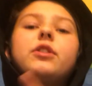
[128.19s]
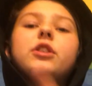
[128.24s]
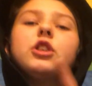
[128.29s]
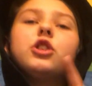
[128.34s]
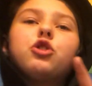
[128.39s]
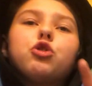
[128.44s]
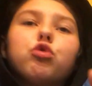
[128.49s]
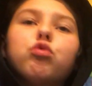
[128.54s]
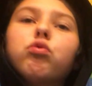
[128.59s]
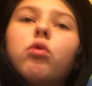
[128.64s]
to
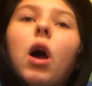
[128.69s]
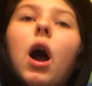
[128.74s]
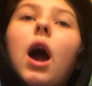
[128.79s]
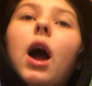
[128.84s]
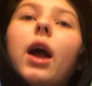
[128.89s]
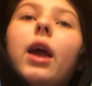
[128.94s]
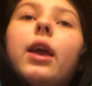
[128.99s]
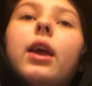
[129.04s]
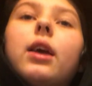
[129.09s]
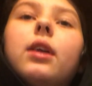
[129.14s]

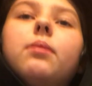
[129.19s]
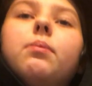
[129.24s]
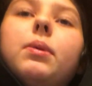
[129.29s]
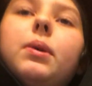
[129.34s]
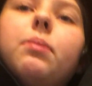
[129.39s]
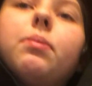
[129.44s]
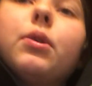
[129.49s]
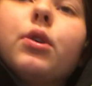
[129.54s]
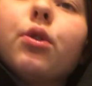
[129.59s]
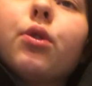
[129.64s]
try and be
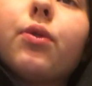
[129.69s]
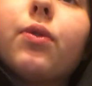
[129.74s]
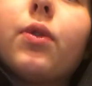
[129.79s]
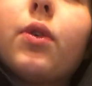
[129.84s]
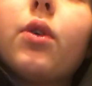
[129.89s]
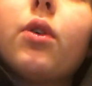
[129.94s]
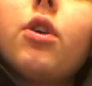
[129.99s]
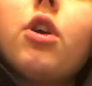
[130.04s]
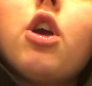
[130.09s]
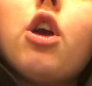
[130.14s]

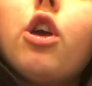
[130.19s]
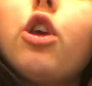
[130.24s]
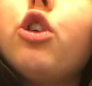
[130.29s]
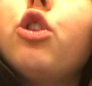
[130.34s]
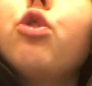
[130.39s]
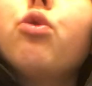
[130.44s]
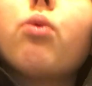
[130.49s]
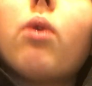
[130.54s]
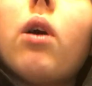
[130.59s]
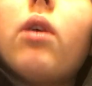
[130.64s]
beautiful.
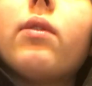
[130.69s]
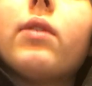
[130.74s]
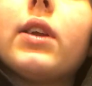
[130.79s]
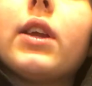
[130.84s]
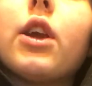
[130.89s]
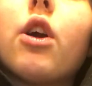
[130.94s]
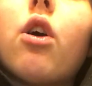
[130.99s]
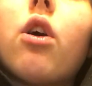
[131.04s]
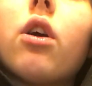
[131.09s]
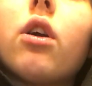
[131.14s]
You
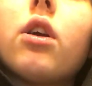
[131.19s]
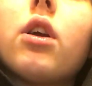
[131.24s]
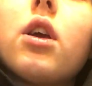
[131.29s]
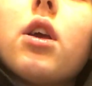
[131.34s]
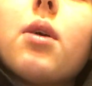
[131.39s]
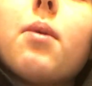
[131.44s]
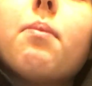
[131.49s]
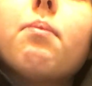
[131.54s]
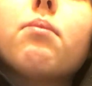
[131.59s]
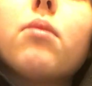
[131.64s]
already are.
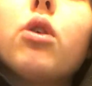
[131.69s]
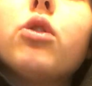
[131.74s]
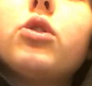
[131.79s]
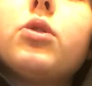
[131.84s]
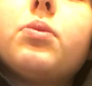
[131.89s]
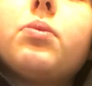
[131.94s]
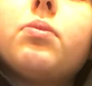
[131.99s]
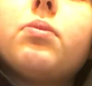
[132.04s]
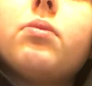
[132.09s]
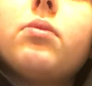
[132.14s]

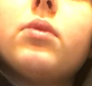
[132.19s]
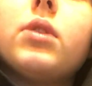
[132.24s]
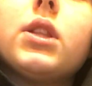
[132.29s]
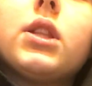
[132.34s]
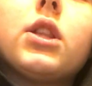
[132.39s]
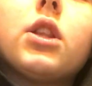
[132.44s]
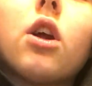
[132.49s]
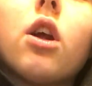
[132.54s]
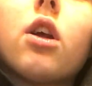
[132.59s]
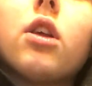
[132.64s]

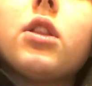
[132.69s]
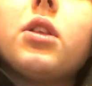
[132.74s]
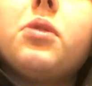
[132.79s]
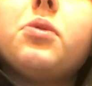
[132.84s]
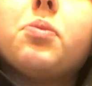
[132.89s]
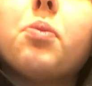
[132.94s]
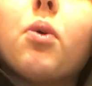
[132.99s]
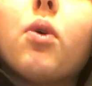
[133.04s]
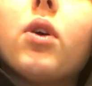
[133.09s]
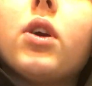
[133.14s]
There are
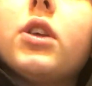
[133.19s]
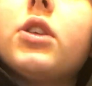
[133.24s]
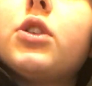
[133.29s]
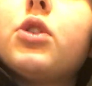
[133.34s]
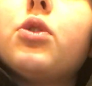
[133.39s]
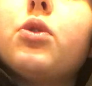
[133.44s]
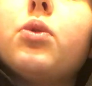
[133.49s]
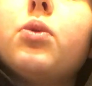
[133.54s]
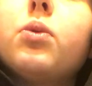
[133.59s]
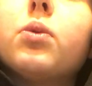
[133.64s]
these boys
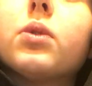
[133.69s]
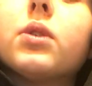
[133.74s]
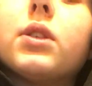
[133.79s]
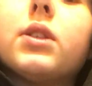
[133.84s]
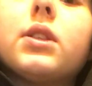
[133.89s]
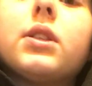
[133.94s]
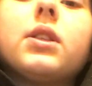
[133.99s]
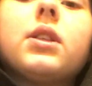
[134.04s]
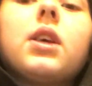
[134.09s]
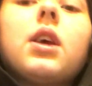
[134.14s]
who
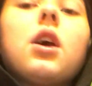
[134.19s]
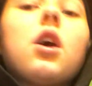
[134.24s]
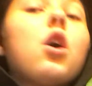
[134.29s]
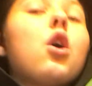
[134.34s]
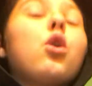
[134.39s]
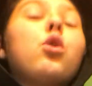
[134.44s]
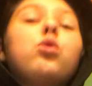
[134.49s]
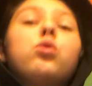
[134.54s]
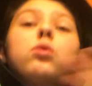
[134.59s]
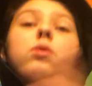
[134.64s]

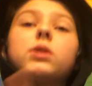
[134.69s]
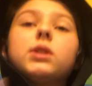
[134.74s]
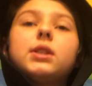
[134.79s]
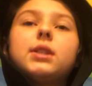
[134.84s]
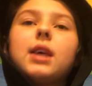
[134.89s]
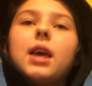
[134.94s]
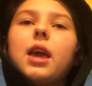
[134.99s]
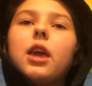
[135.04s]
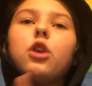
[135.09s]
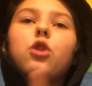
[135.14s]
will
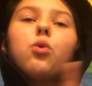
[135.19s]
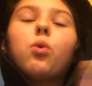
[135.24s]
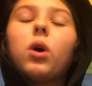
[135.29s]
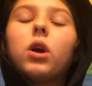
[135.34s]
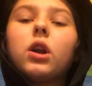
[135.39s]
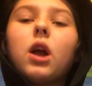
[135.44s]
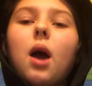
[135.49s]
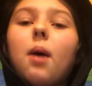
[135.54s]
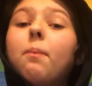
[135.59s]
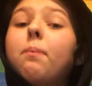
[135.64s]
say you are
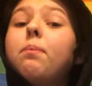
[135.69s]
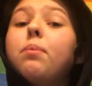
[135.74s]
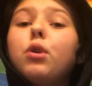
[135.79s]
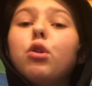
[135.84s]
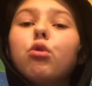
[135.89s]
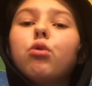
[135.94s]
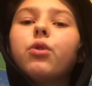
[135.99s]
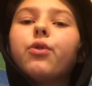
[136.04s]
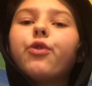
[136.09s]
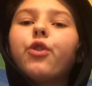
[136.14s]
not
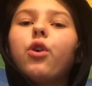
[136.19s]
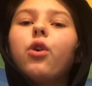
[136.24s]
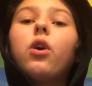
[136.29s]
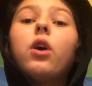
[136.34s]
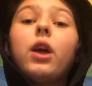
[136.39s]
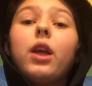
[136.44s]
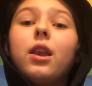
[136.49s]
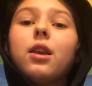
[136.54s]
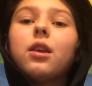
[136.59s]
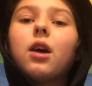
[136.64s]
beautiful
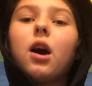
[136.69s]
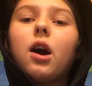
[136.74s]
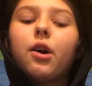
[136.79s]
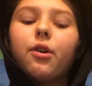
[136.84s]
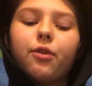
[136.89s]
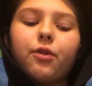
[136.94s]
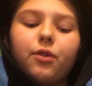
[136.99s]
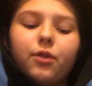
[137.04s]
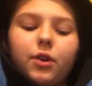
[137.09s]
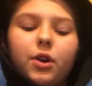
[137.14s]

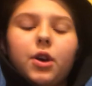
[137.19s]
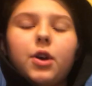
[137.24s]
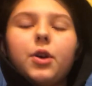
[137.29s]
enough.